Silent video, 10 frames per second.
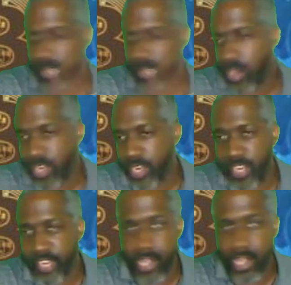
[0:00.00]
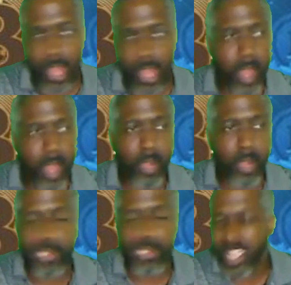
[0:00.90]
archive video, but
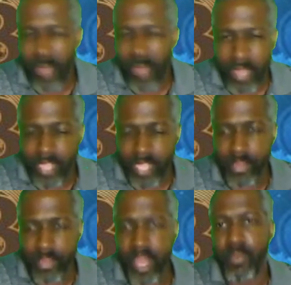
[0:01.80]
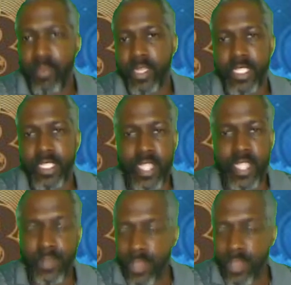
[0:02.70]
we'll see how well I can do that once
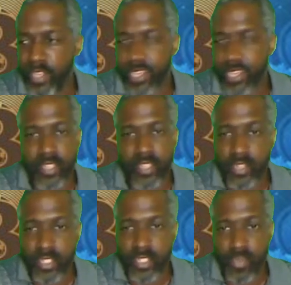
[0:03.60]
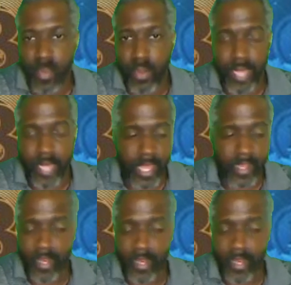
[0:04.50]
the year starts growing and